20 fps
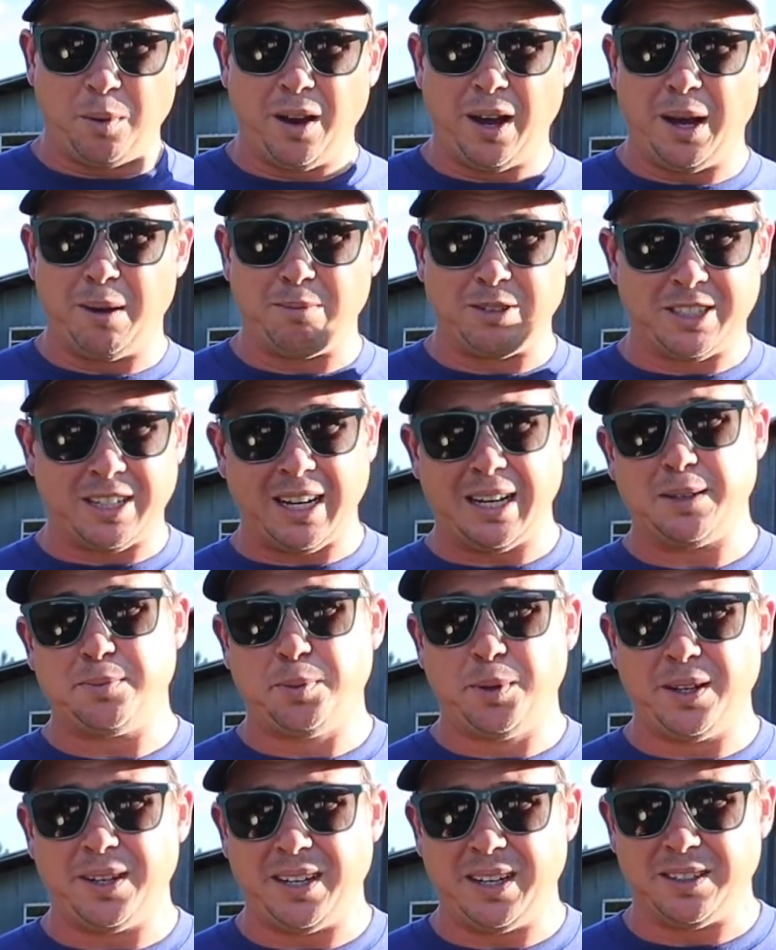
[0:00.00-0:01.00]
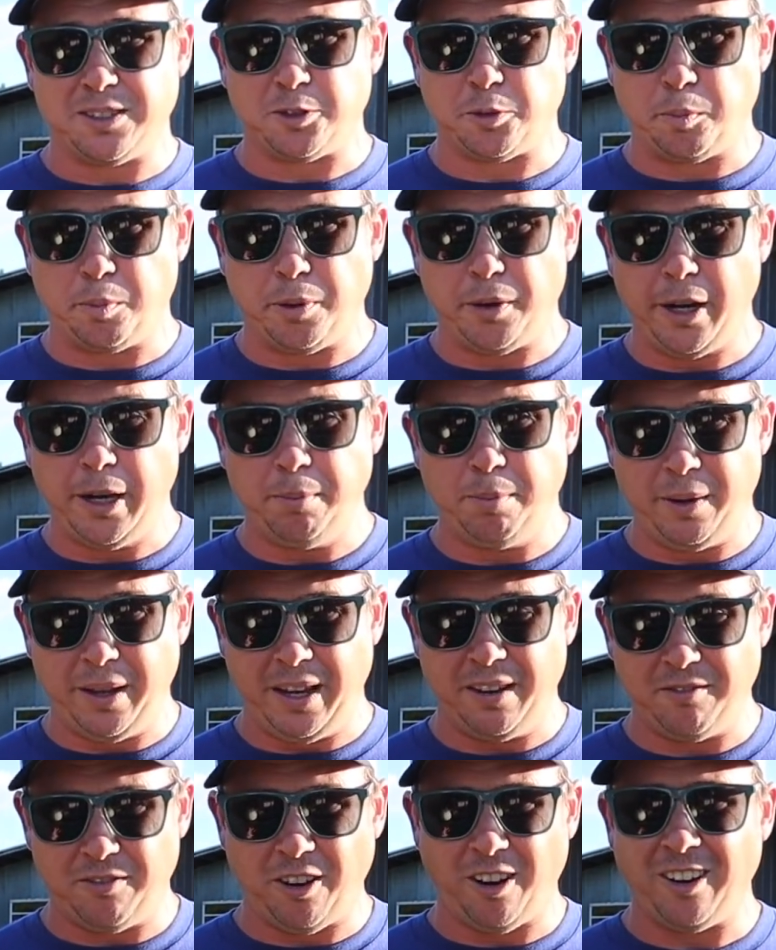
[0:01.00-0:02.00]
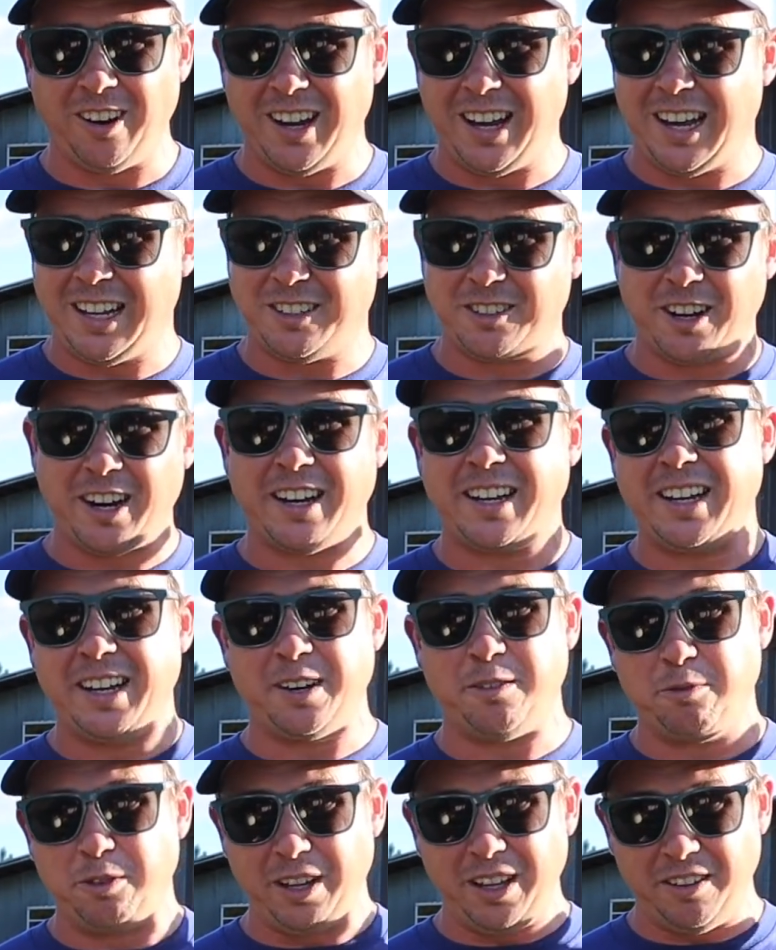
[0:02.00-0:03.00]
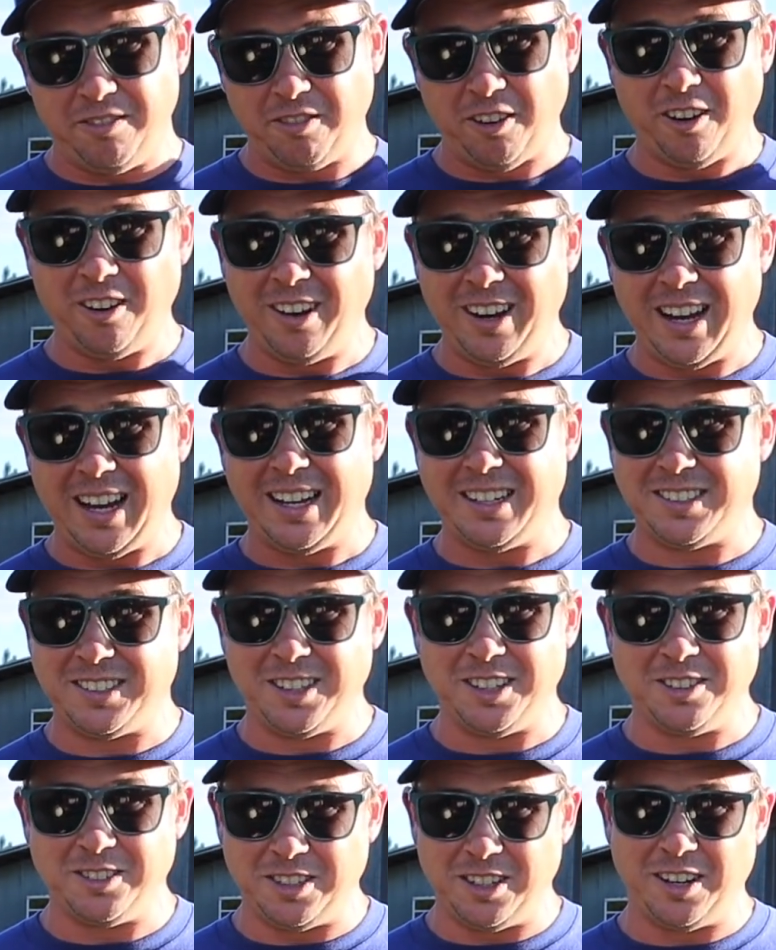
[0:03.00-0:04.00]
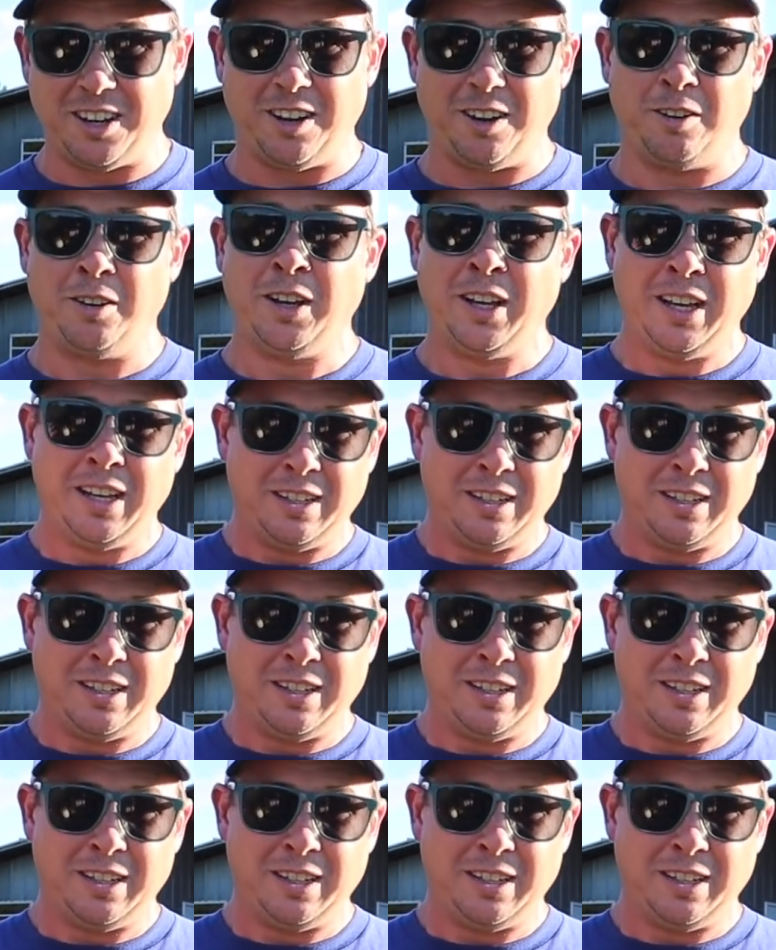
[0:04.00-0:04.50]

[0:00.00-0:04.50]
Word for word: plot, besides putting down some pre-plant fertilizer, I didn't really fertilize those at all.